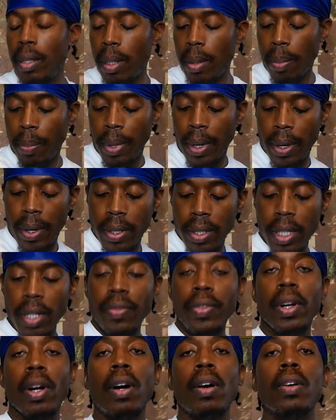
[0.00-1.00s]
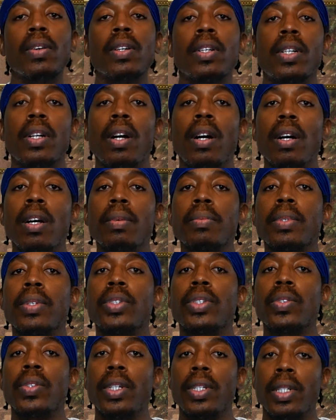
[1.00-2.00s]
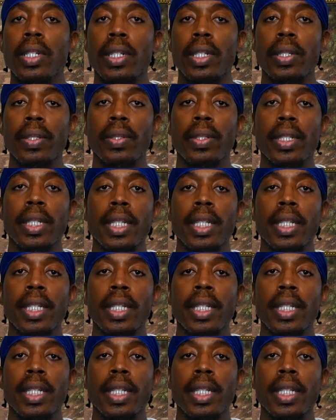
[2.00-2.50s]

it appear as if your, own, your arms are stronger.